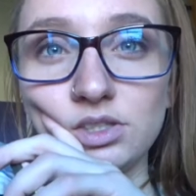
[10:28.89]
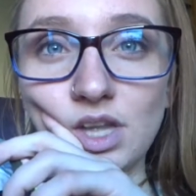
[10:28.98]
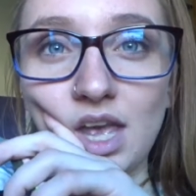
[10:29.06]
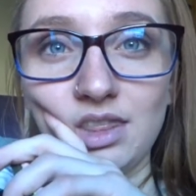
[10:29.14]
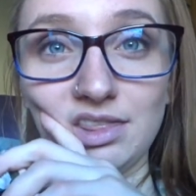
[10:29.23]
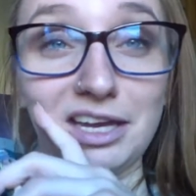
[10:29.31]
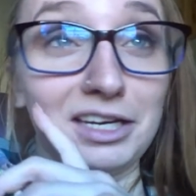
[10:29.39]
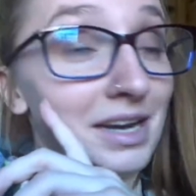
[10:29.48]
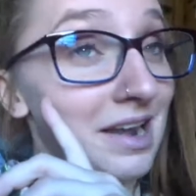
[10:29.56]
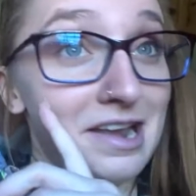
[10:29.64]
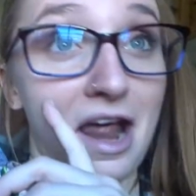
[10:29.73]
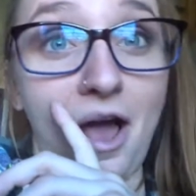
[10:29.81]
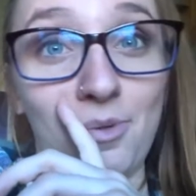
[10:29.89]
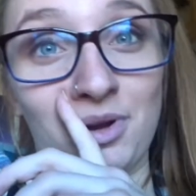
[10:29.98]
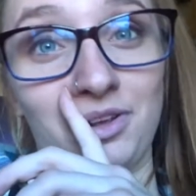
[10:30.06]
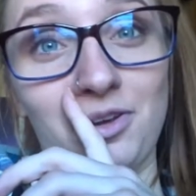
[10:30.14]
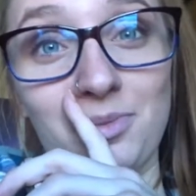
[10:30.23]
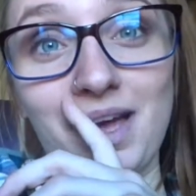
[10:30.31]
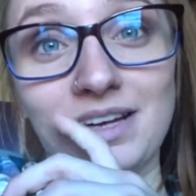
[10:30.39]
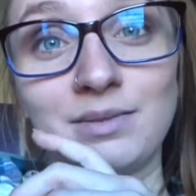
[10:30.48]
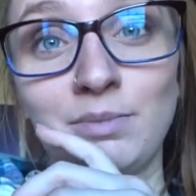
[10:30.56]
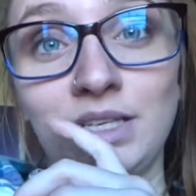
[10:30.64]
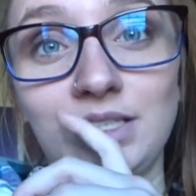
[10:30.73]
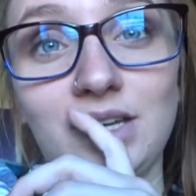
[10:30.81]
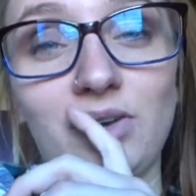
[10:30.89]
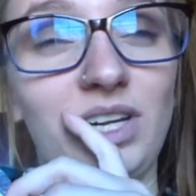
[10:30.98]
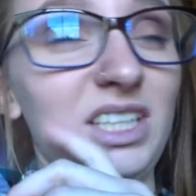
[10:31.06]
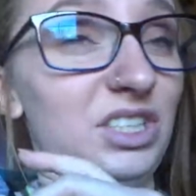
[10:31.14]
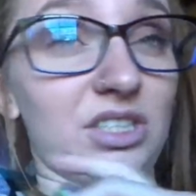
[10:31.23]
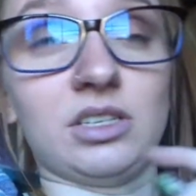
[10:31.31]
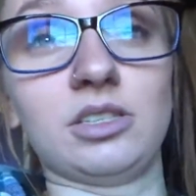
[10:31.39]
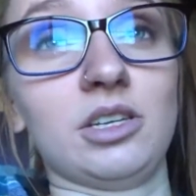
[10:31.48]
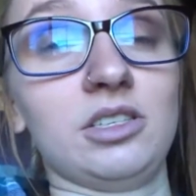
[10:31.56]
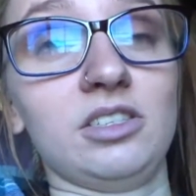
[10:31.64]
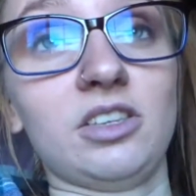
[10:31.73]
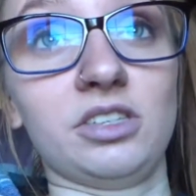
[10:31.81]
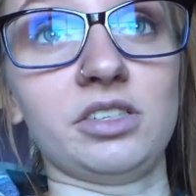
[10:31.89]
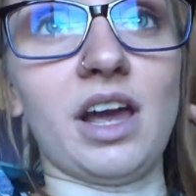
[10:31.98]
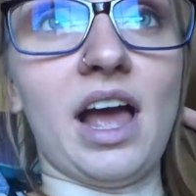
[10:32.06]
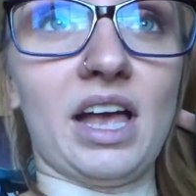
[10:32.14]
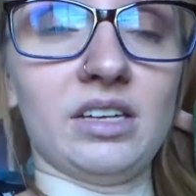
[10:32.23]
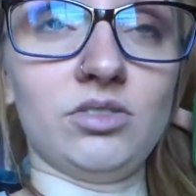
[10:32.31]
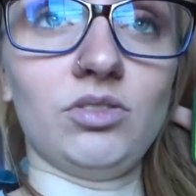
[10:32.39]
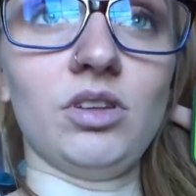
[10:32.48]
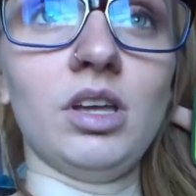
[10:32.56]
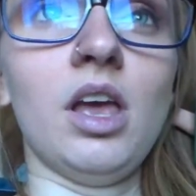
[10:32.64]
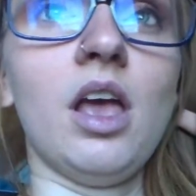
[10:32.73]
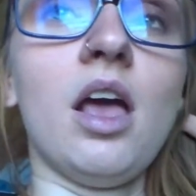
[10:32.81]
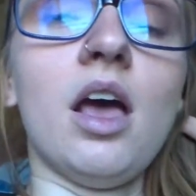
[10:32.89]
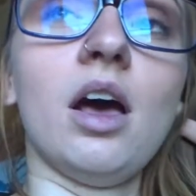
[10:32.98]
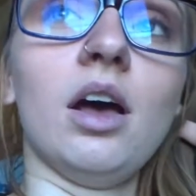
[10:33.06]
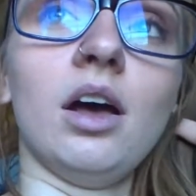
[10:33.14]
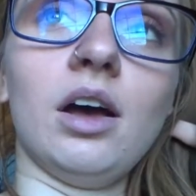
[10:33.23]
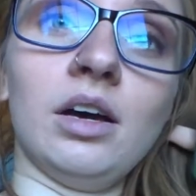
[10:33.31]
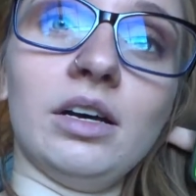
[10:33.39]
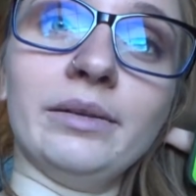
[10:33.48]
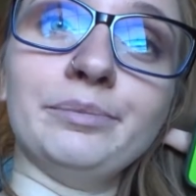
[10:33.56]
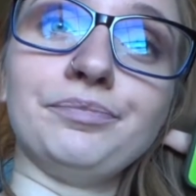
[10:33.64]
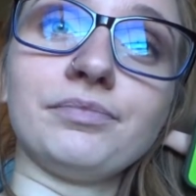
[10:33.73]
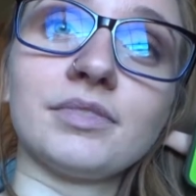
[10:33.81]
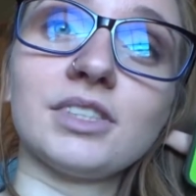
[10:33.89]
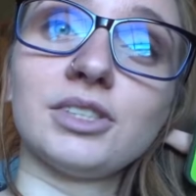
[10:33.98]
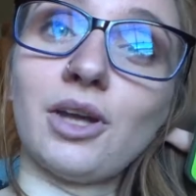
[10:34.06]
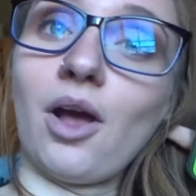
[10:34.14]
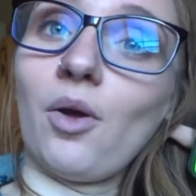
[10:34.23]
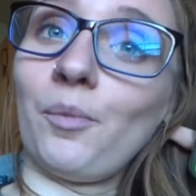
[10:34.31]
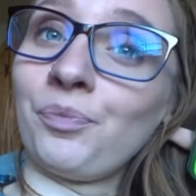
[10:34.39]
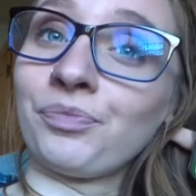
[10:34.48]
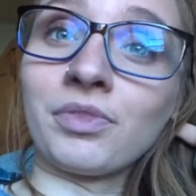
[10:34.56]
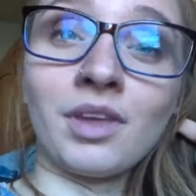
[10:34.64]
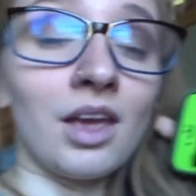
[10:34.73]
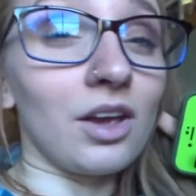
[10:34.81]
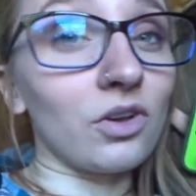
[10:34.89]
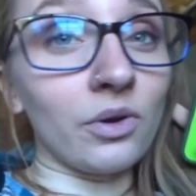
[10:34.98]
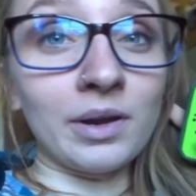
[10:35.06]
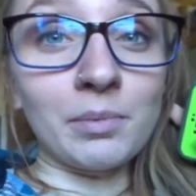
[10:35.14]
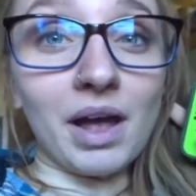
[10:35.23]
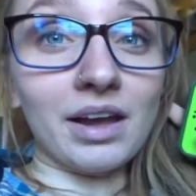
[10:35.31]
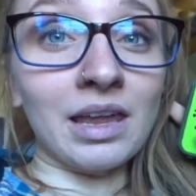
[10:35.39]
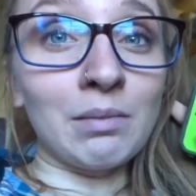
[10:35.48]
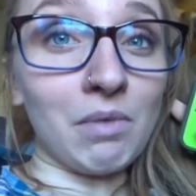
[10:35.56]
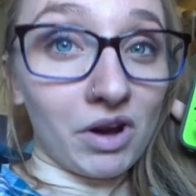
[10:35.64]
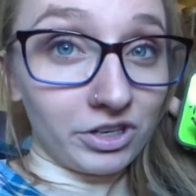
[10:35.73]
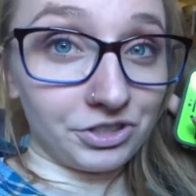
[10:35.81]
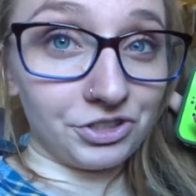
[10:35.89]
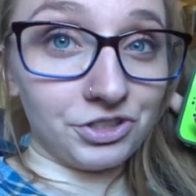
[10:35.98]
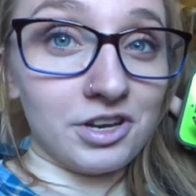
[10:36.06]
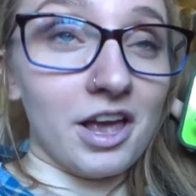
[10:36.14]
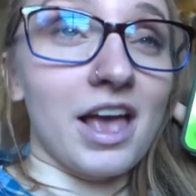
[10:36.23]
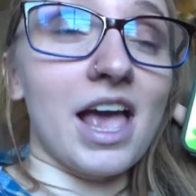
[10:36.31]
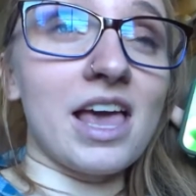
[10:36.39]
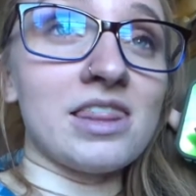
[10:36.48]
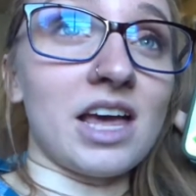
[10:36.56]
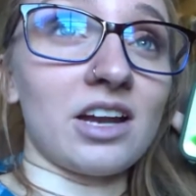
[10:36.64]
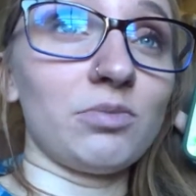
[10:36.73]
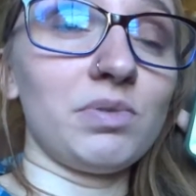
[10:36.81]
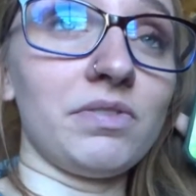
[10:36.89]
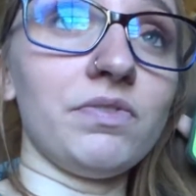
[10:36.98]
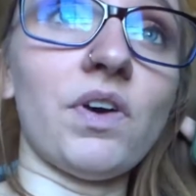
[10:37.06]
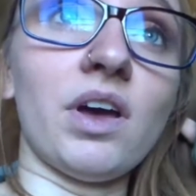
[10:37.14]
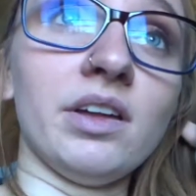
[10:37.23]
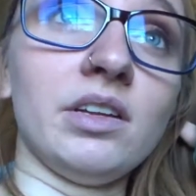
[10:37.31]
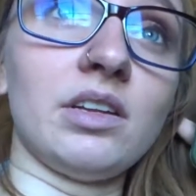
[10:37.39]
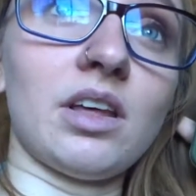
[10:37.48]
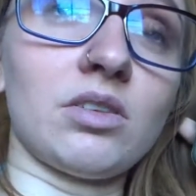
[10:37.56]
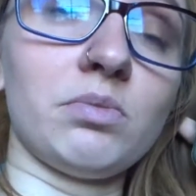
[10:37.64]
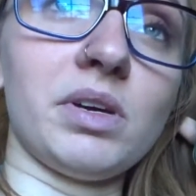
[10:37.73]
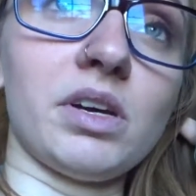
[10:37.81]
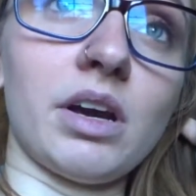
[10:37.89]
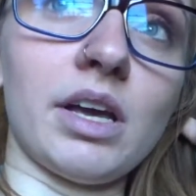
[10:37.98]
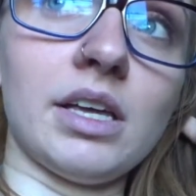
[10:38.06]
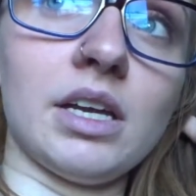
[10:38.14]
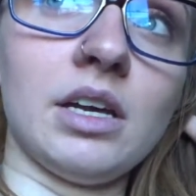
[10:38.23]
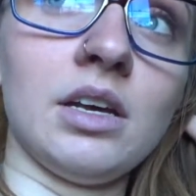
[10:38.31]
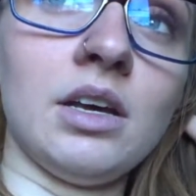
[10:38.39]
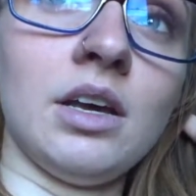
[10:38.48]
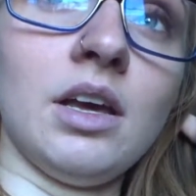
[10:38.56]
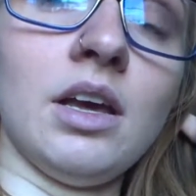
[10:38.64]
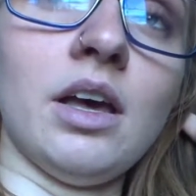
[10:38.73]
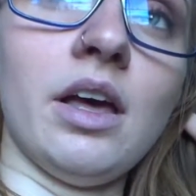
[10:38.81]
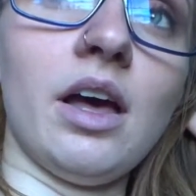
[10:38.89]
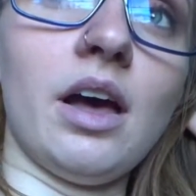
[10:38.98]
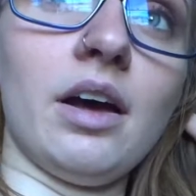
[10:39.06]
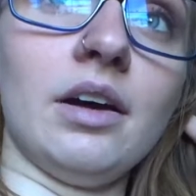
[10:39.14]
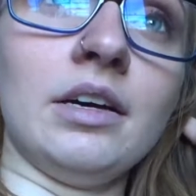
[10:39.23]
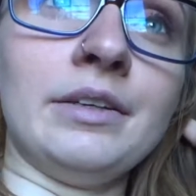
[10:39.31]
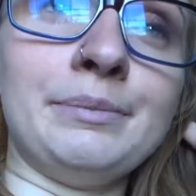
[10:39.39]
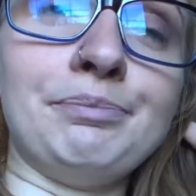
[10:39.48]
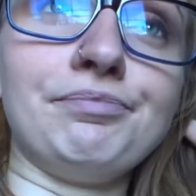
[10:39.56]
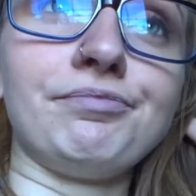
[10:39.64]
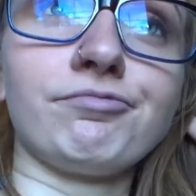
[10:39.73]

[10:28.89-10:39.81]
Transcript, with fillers: and they did not want to go back to Minnesota just because it's such a hassle. Um, so going back in March, and that'll be fun. That'll be great. Um,